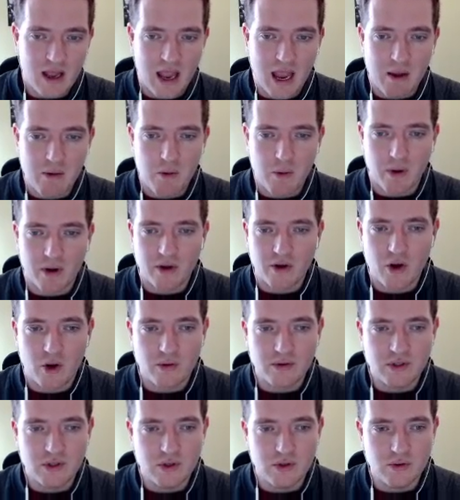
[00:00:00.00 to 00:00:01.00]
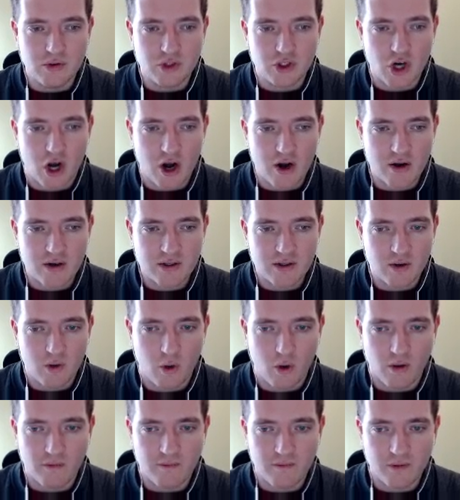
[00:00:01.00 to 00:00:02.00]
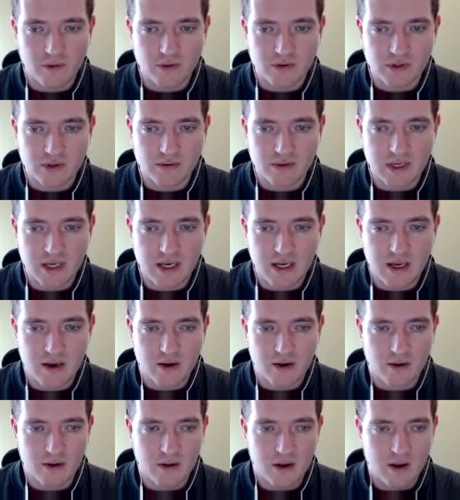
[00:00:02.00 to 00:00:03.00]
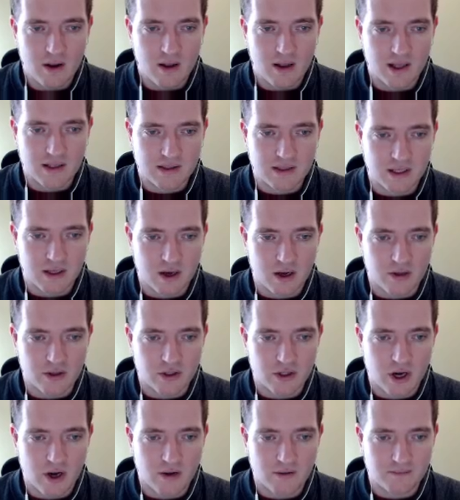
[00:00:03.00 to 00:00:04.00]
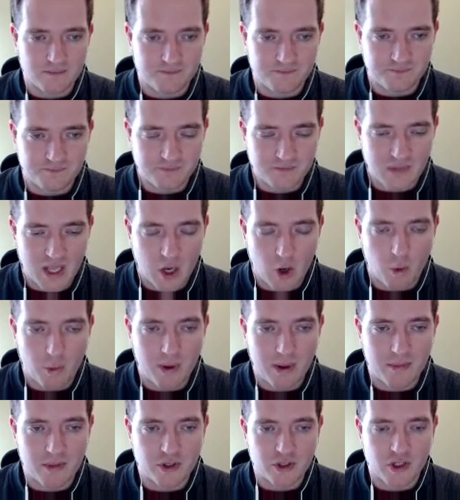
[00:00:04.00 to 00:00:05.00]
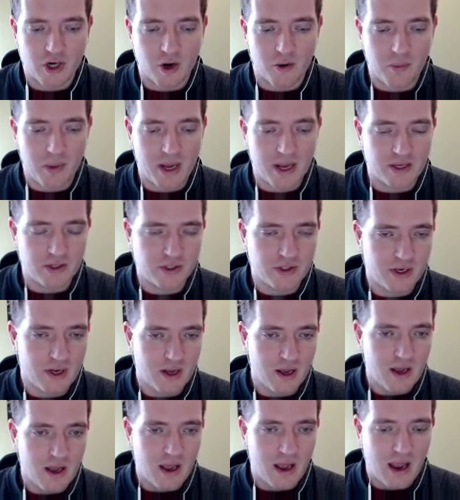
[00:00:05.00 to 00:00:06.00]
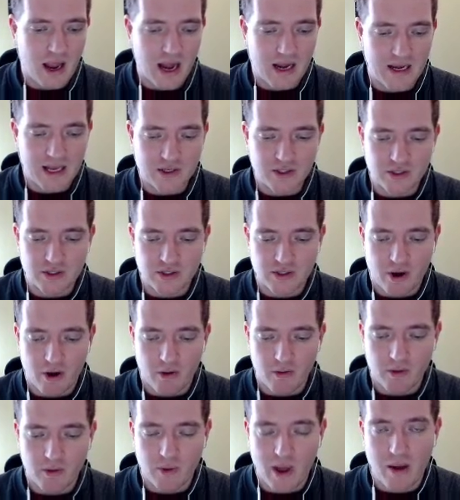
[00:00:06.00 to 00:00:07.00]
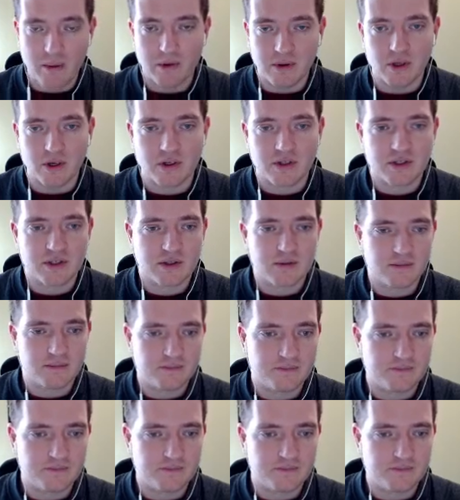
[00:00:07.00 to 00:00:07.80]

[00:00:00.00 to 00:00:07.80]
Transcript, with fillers: and we want to go to chart or full screen here. Let's click on chart and open up the chart page and get you started with how it looks.